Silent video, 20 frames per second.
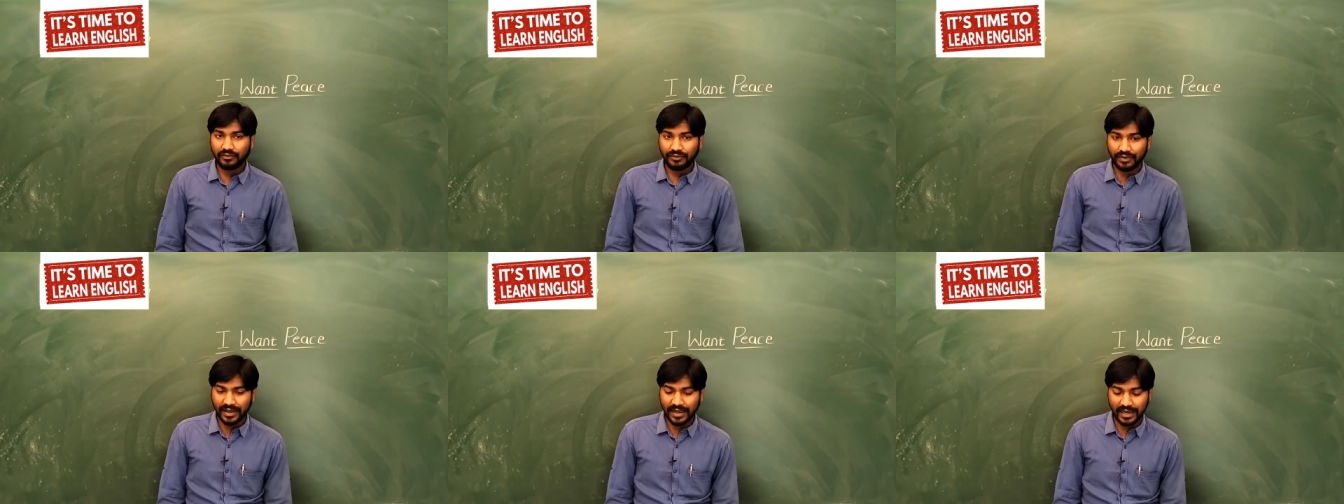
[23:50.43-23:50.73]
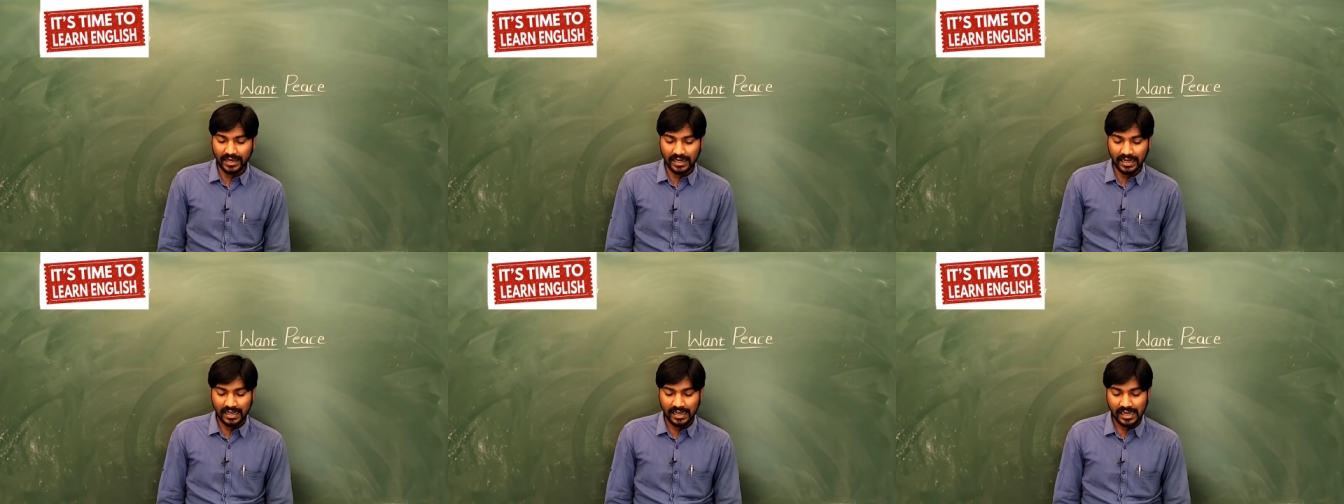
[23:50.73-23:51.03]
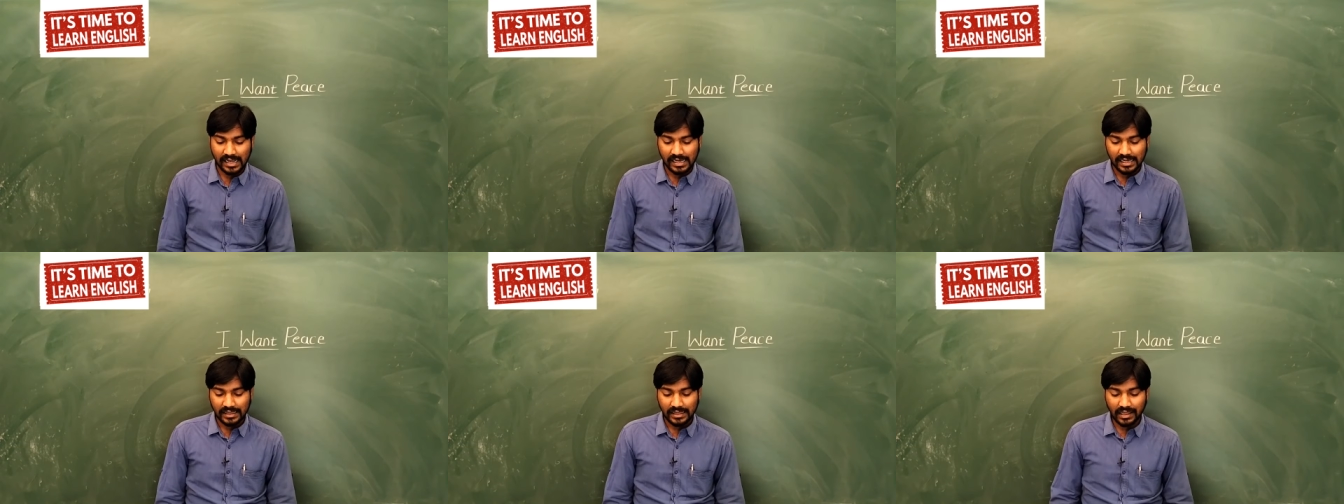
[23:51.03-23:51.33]

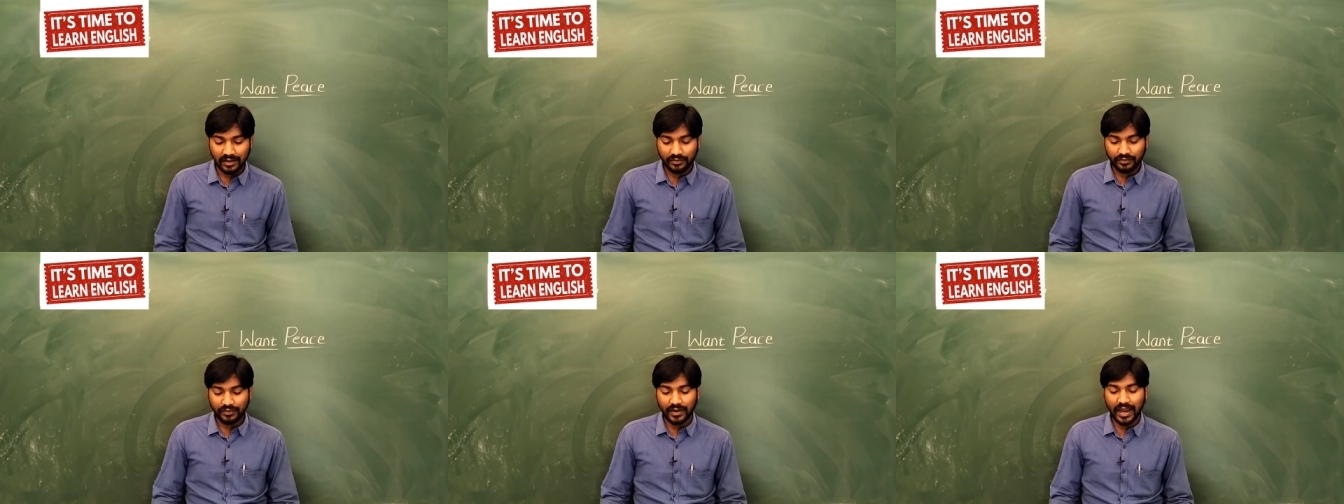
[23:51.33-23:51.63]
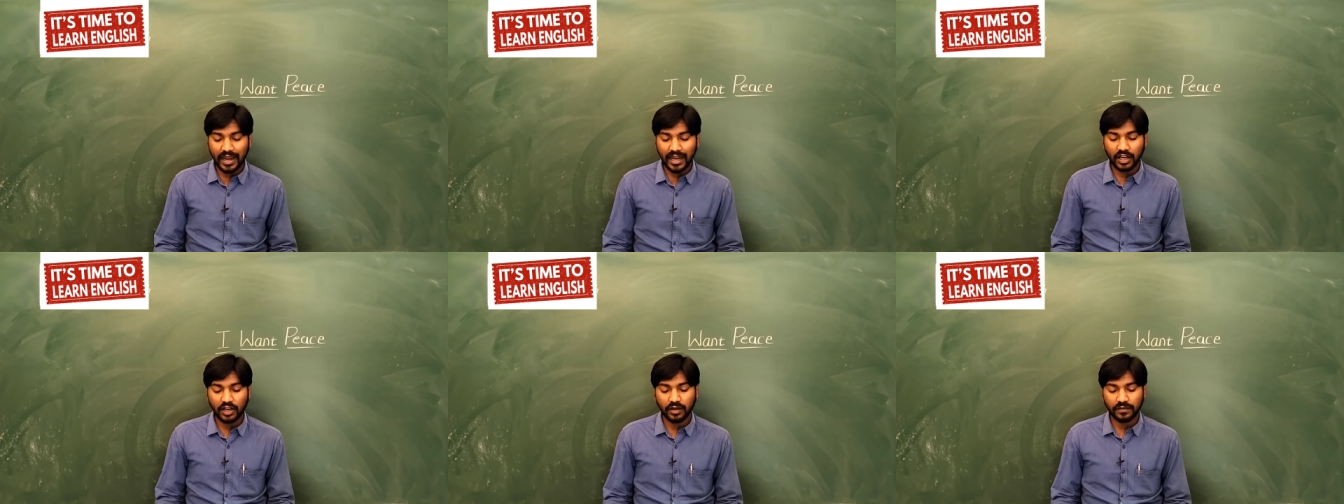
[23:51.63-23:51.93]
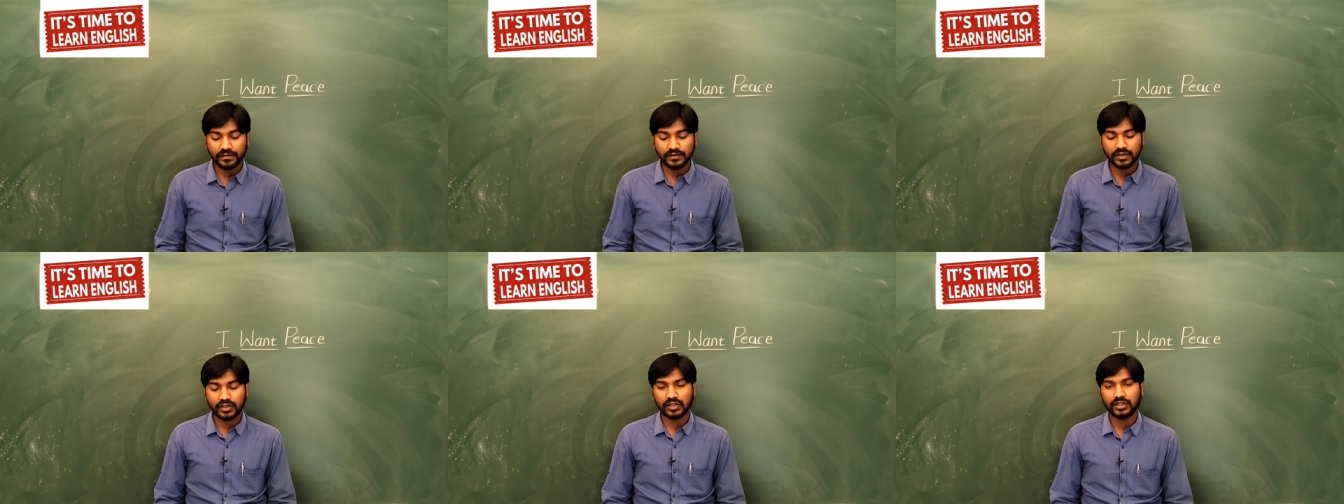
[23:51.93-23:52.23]
feel the weight
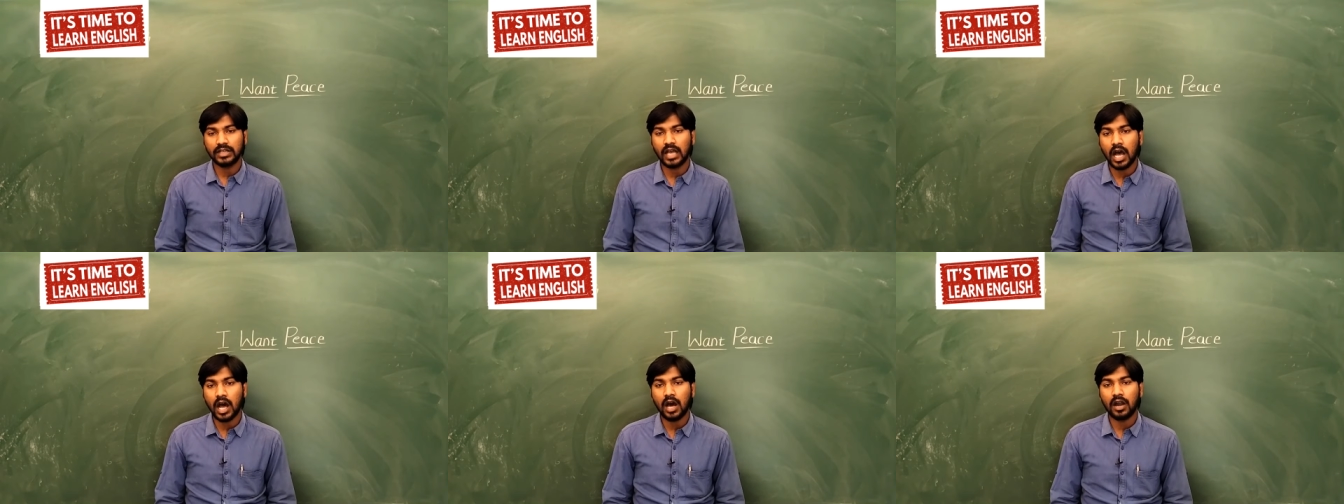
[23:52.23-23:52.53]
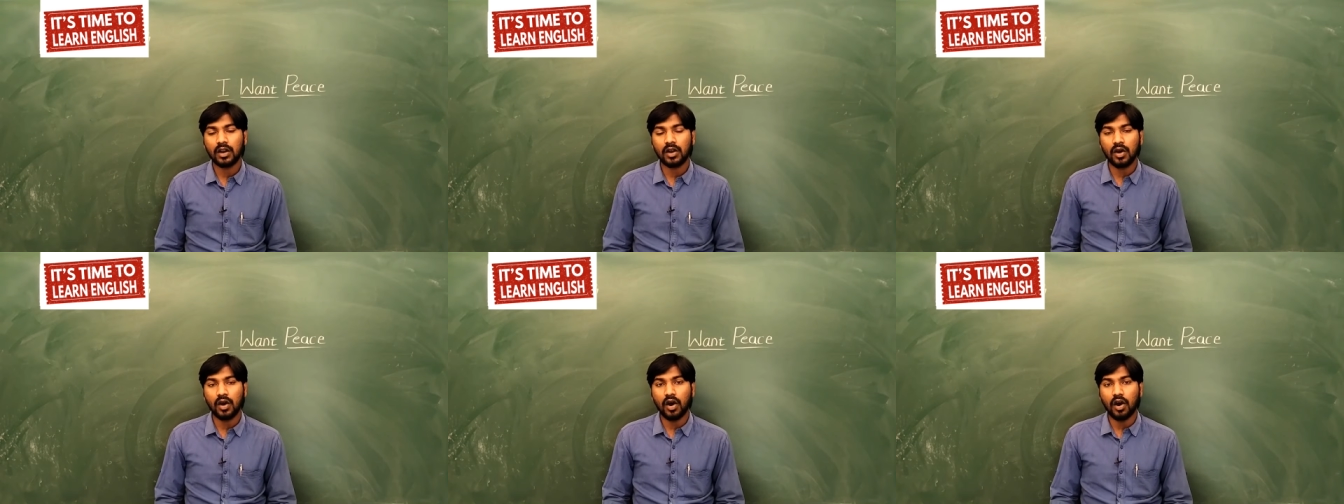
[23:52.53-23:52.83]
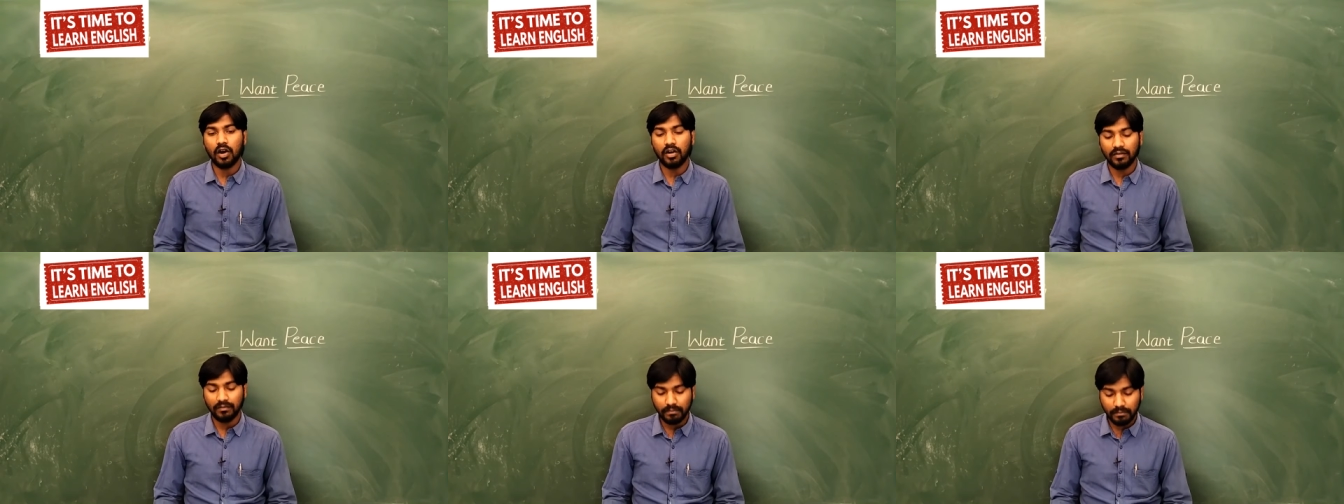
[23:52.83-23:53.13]
of sorrow
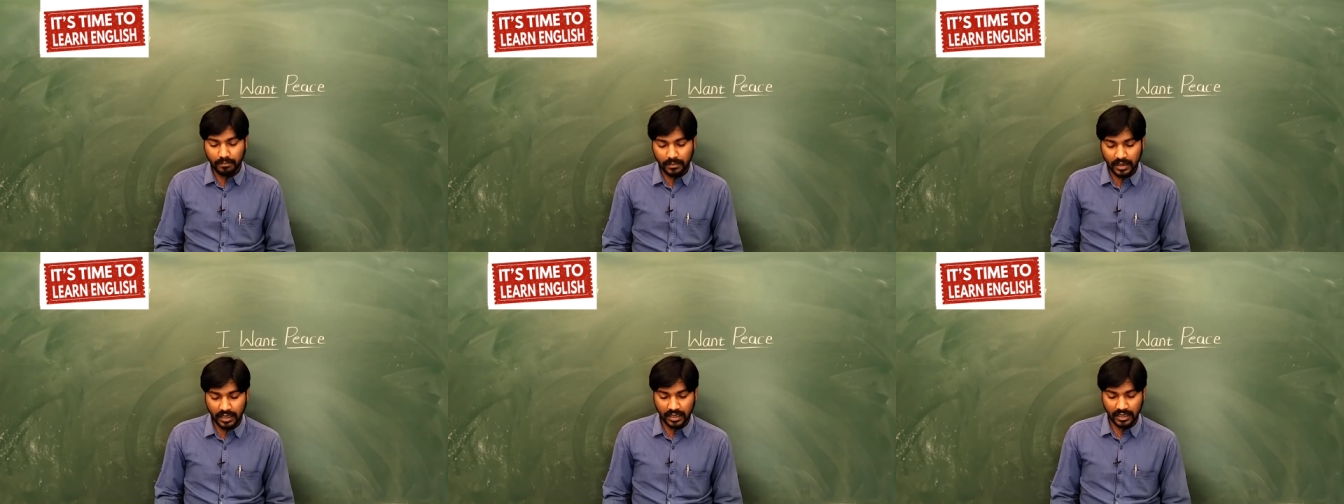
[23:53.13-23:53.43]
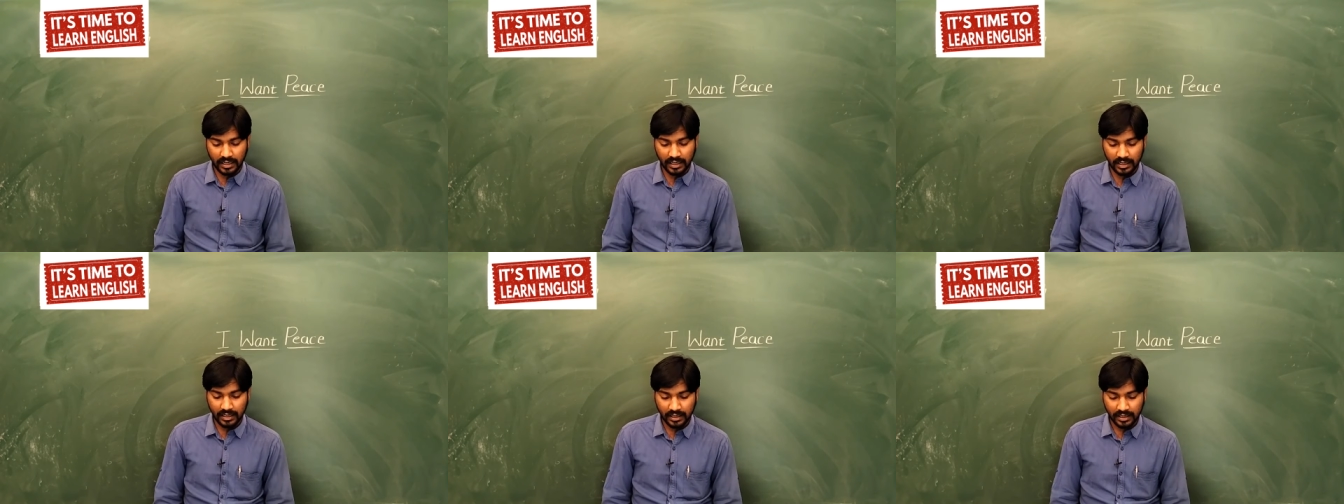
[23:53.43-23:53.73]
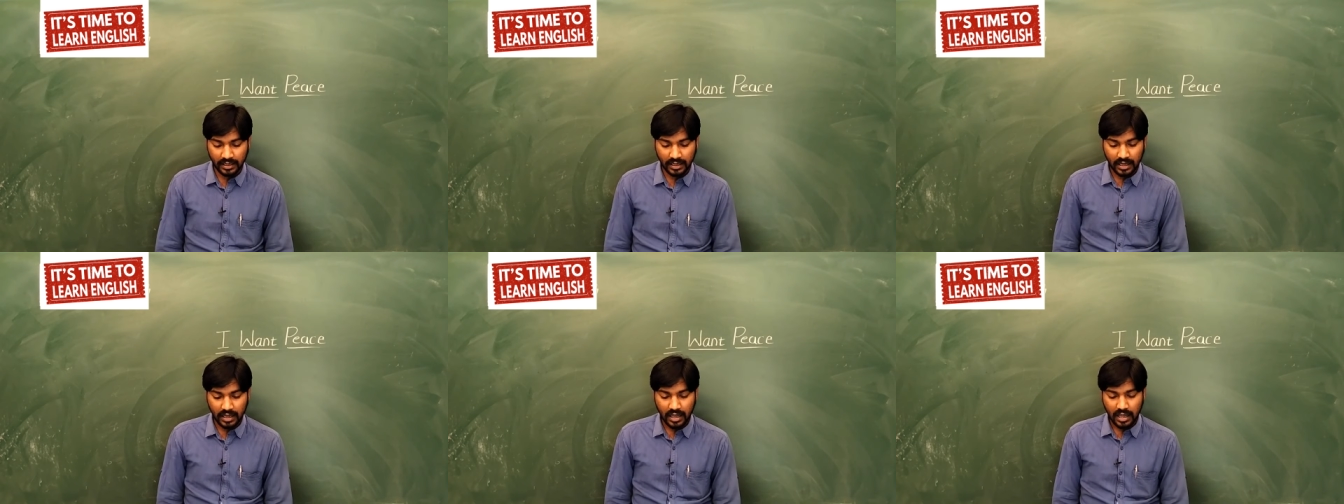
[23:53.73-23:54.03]
on
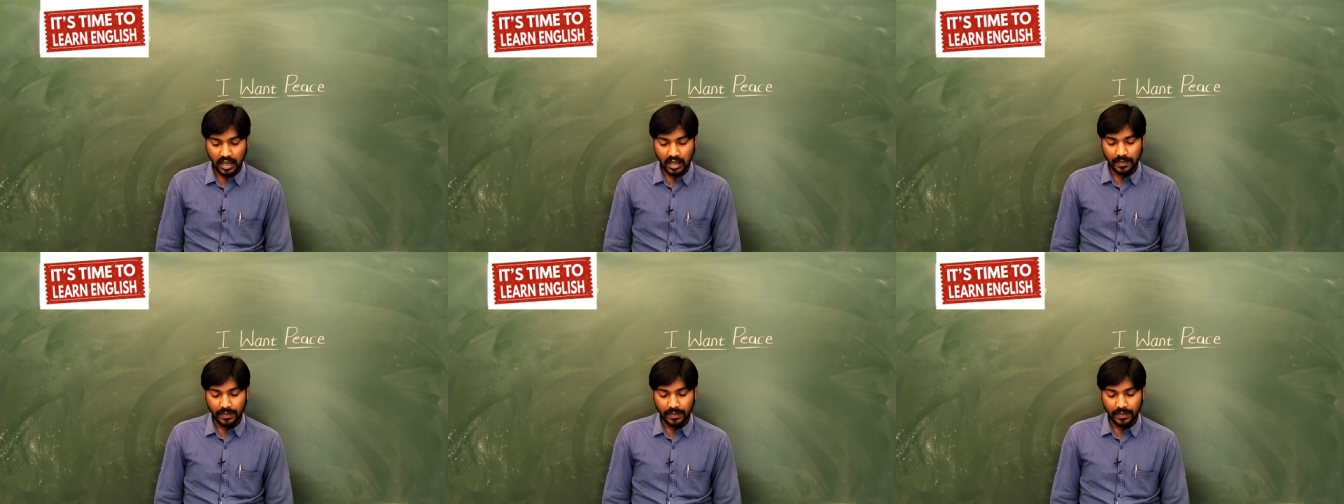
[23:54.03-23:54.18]
me